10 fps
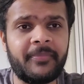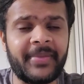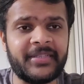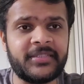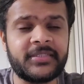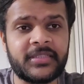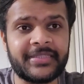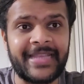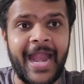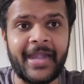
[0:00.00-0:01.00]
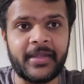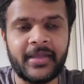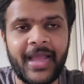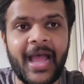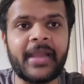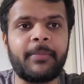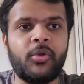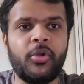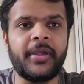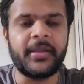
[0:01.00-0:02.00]
pages scanned and
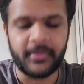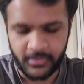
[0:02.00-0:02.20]
uploaded.